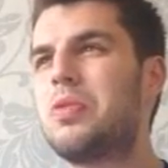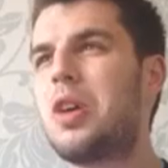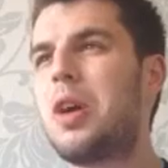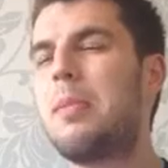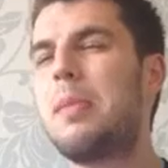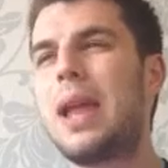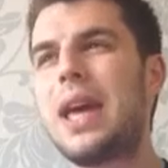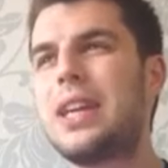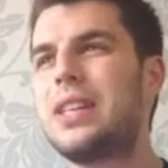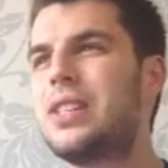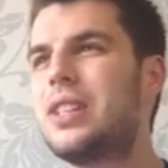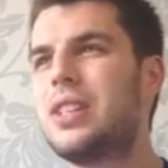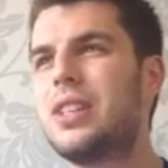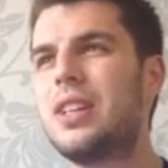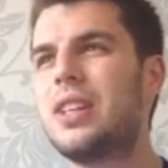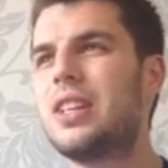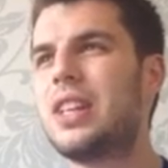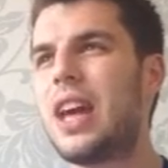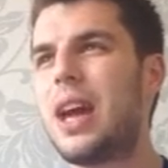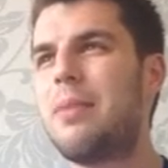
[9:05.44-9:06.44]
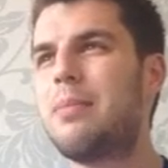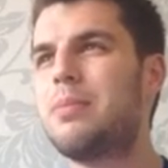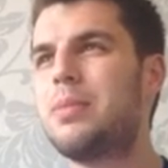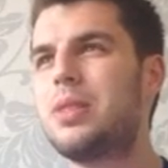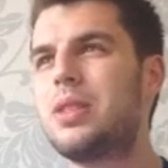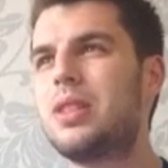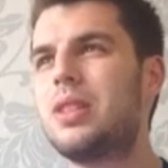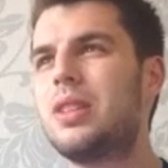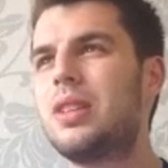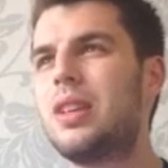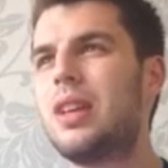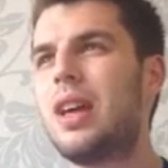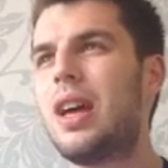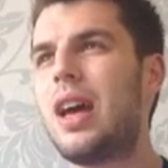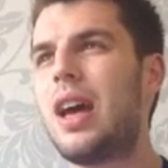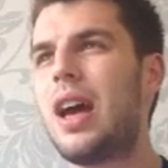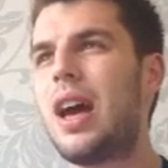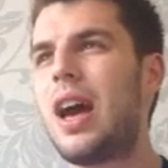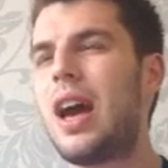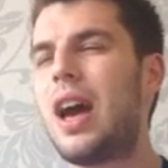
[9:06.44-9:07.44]
a blatant attempt
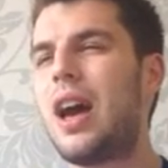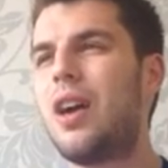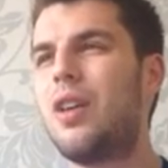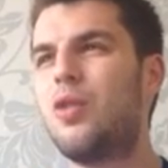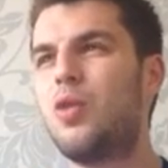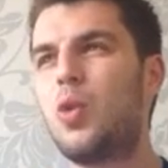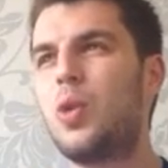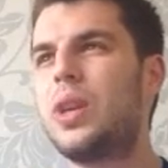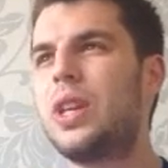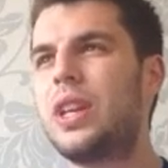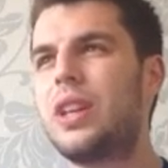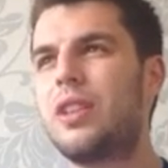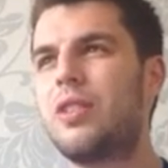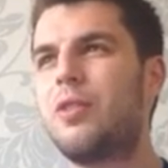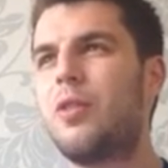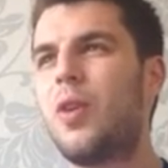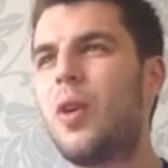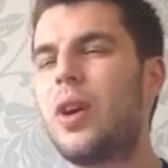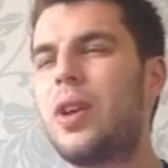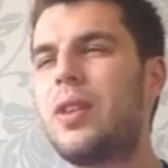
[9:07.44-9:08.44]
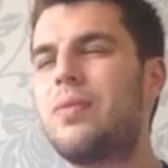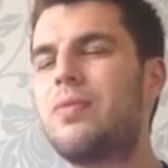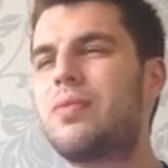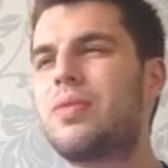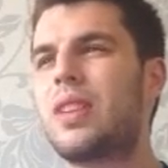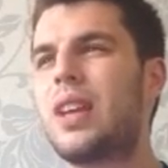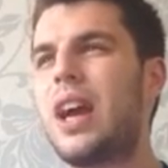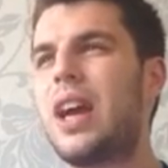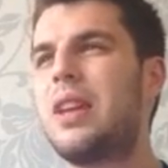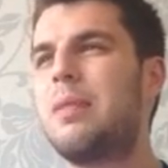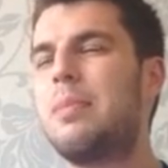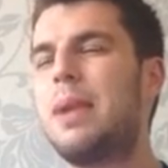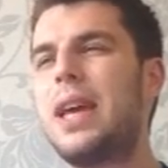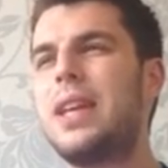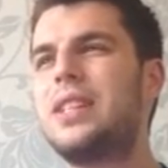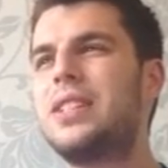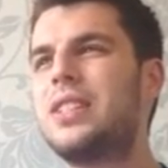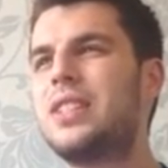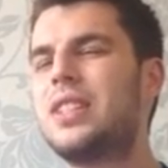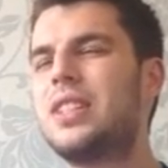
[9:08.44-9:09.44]
at avoiding the fight and a
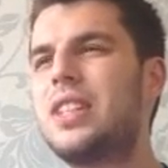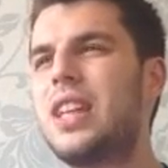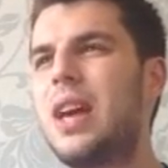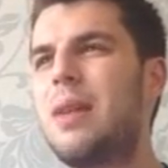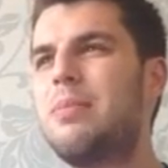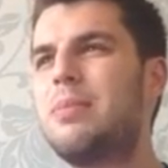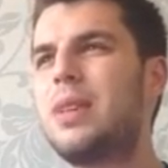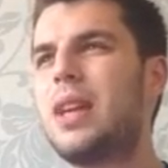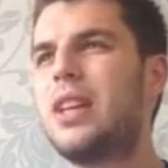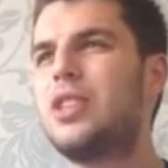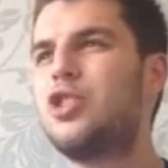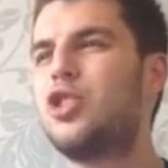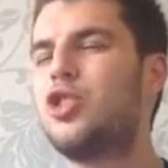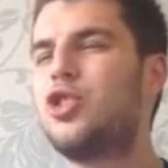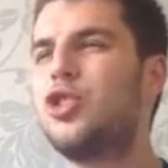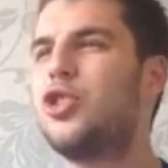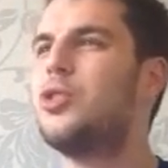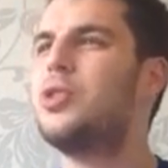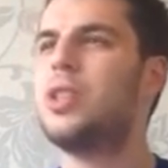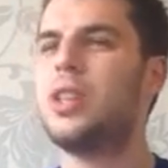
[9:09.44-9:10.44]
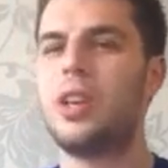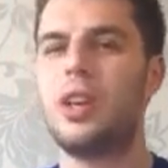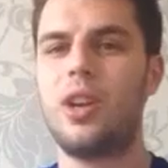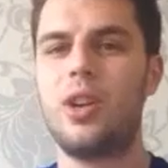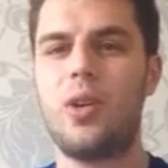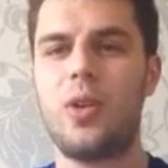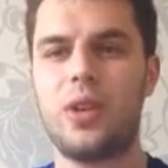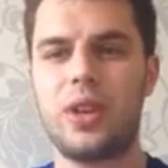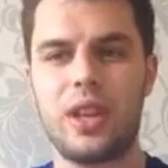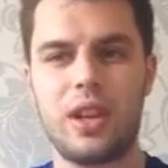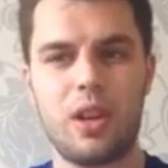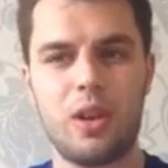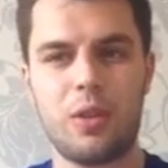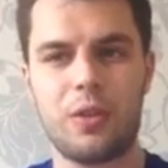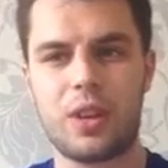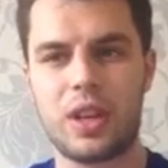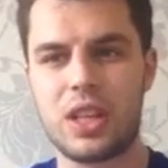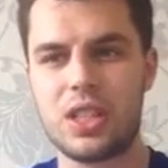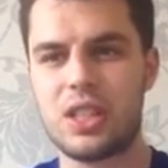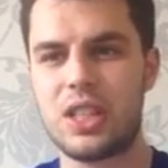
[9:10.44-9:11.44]
blatant attempt at just using Gennady
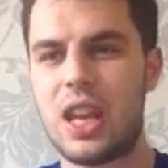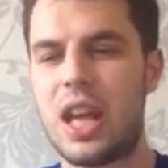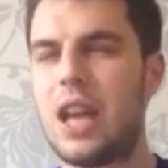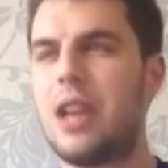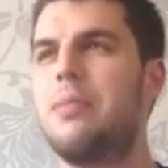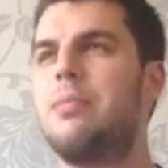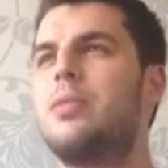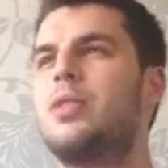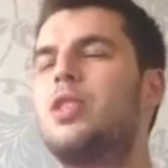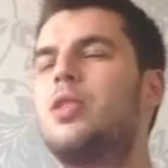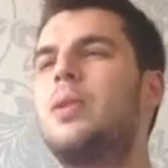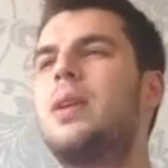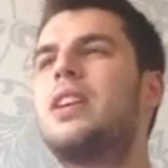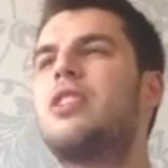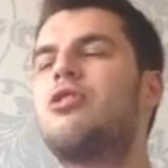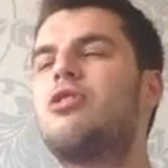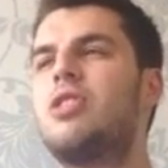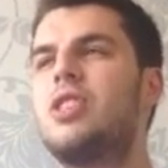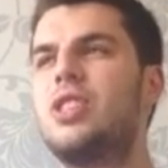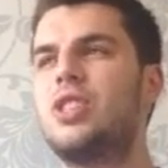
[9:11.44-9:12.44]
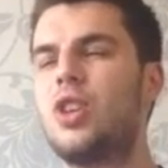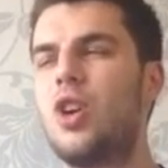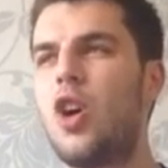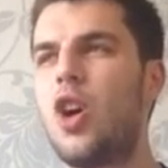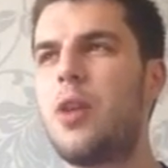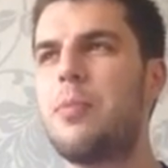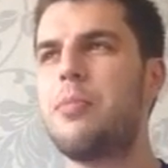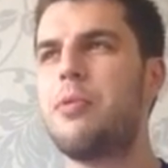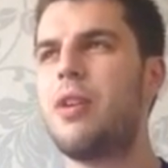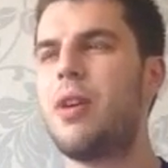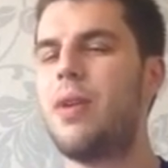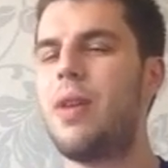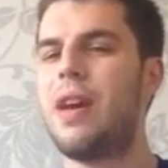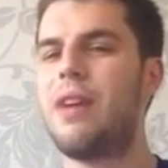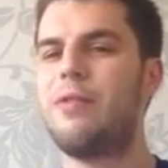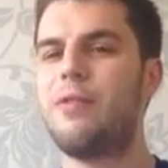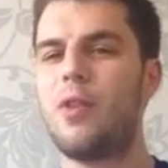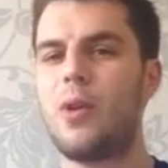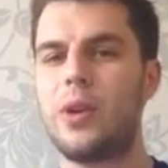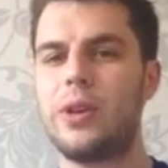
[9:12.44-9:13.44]
Golovkin's name to increase the hype around
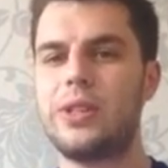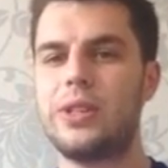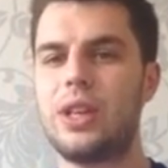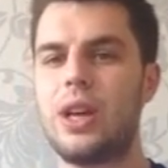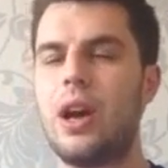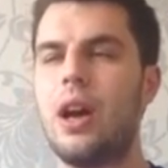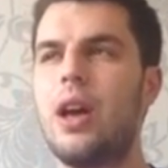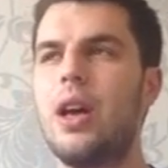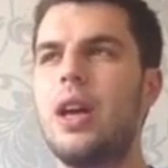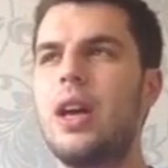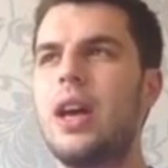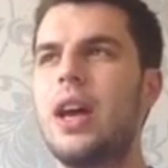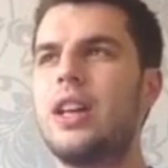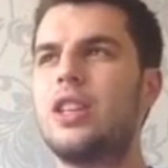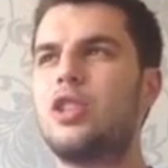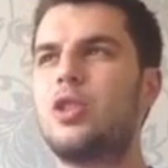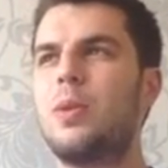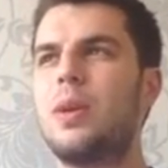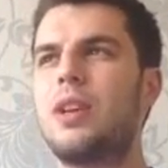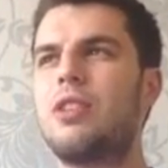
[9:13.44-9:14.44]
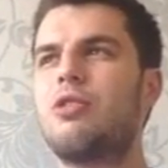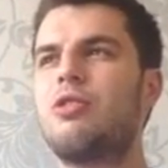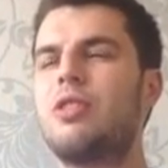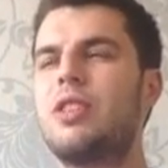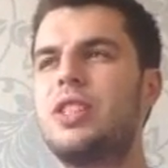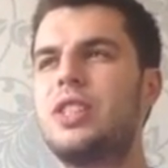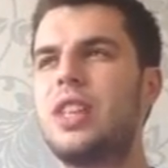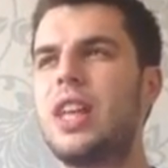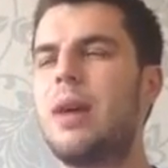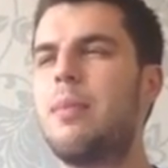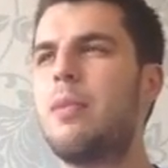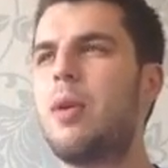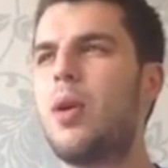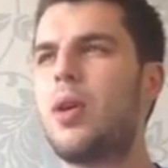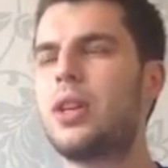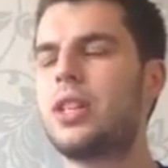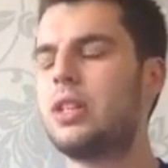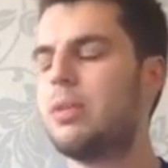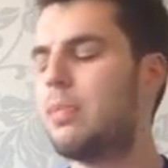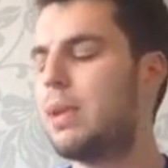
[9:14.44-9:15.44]
their fighter and to increase their
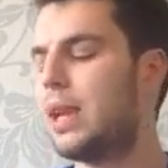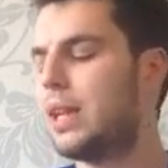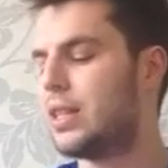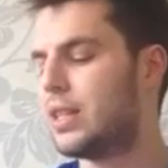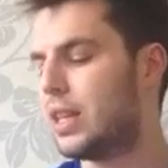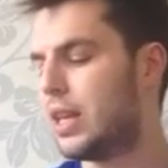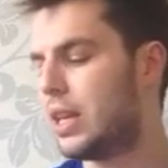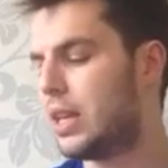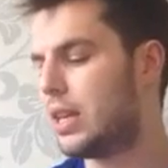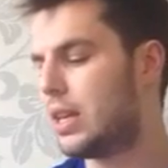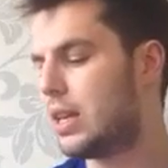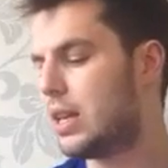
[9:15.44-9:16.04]
marketability.